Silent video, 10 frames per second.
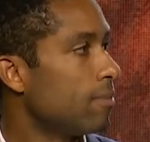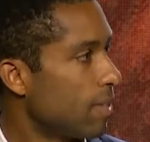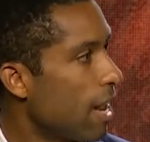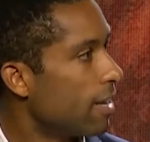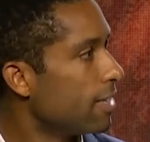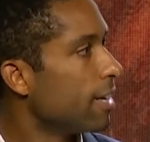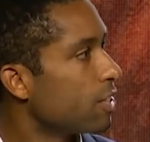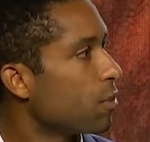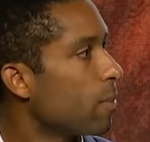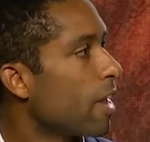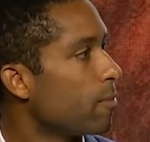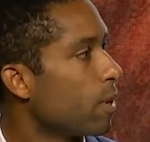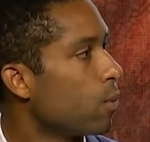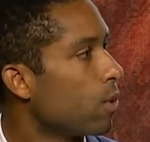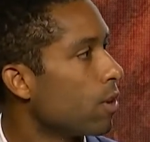context, for lack of
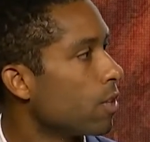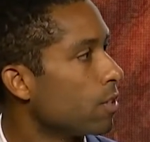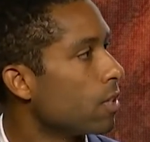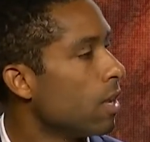better words,